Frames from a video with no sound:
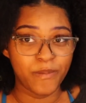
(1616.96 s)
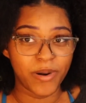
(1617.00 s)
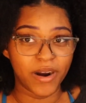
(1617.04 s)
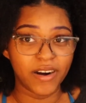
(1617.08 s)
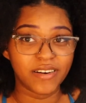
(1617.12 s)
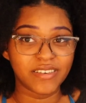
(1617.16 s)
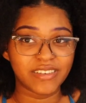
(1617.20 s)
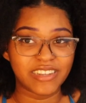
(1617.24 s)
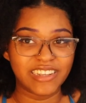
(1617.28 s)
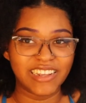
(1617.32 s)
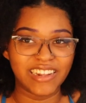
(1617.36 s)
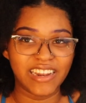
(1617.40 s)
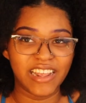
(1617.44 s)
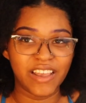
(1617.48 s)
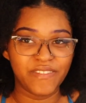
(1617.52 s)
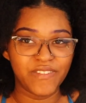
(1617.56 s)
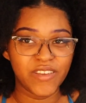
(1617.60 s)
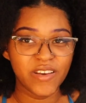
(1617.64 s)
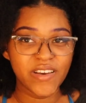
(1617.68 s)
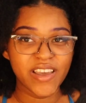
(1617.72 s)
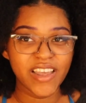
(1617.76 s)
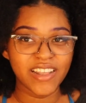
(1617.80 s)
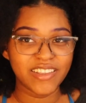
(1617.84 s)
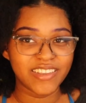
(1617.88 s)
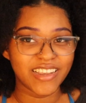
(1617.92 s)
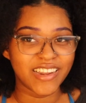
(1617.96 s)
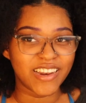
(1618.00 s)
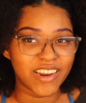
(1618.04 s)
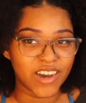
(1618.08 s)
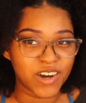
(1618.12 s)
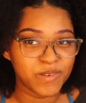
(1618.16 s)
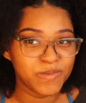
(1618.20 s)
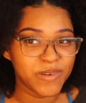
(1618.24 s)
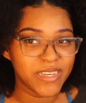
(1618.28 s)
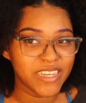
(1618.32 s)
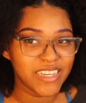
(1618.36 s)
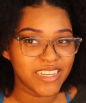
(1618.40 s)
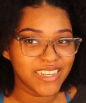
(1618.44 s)
person. If you get to
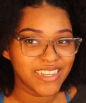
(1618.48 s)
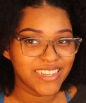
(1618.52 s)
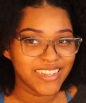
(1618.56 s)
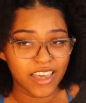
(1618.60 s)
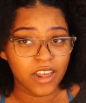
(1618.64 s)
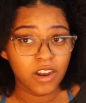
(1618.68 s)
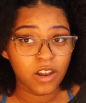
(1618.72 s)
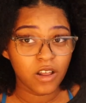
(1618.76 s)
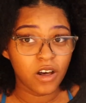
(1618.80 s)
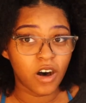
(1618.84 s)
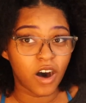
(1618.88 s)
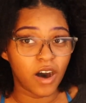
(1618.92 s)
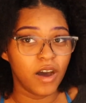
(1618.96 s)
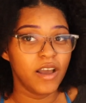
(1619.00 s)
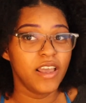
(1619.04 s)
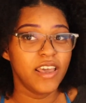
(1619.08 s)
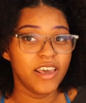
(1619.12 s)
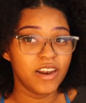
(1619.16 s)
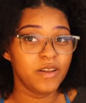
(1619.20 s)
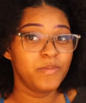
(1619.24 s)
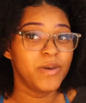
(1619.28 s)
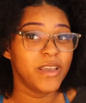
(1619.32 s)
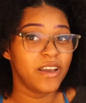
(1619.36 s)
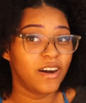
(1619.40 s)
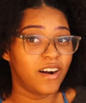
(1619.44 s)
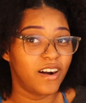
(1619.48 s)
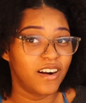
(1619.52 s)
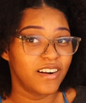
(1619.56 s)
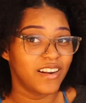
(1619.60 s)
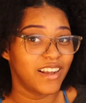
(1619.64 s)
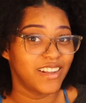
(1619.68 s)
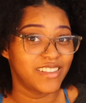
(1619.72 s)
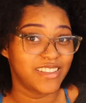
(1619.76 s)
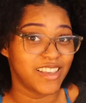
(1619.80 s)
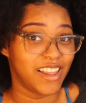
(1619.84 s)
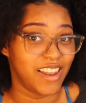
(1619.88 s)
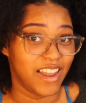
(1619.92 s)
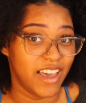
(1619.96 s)
know me, it'll it'll be hard
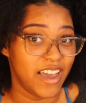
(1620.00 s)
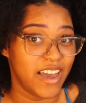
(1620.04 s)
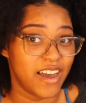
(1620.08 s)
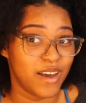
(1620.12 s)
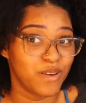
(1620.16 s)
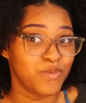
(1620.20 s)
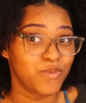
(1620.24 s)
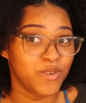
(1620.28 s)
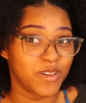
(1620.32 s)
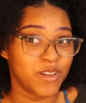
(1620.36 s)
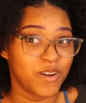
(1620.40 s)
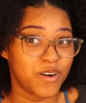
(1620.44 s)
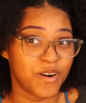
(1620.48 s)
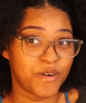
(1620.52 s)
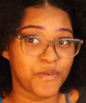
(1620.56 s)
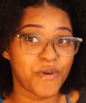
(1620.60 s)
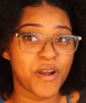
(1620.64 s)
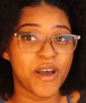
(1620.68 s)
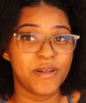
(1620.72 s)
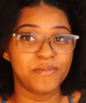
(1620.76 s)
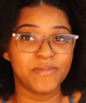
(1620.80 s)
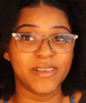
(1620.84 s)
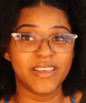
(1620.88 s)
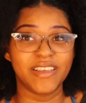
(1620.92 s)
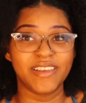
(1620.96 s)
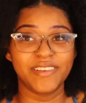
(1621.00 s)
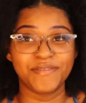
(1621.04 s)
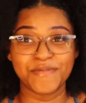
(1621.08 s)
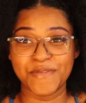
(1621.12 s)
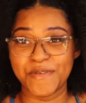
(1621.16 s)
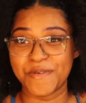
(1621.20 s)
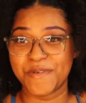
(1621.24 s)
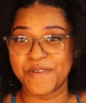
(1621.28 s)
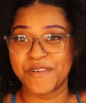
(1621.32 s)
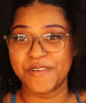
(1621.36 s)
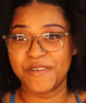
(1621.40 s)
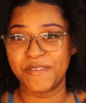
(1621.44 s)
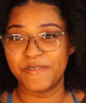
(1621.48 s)
not to laugh when you're around me, for
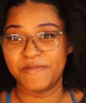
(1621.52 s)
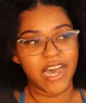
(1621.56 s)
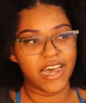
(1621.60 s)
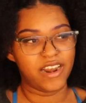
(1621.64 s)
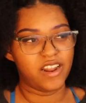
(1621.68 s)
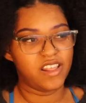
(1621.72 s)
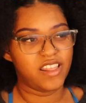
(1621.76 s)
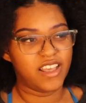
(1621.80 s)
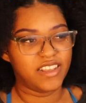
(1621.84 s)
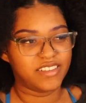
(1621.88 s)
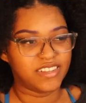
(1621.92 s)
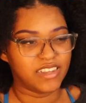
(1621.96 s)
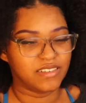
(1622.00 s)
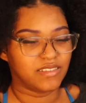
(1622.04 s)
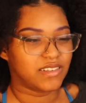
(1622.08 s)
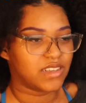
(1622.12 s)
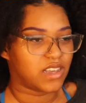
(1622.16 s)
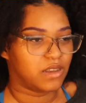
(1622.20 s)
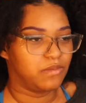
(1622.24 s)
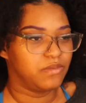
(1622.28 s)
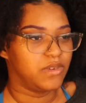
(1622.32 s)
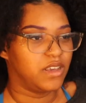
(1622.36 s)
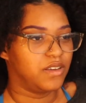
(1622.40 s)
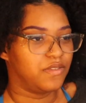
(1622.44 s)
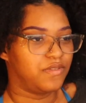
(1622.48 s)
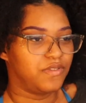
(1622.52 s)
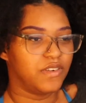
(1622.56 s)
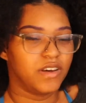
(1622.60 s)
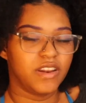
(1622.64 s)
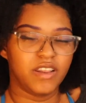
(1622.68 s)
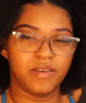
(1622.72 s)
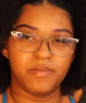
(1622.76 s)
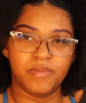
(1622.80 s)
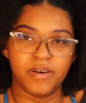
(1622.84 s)
real. I know that sounds like I'm being funny,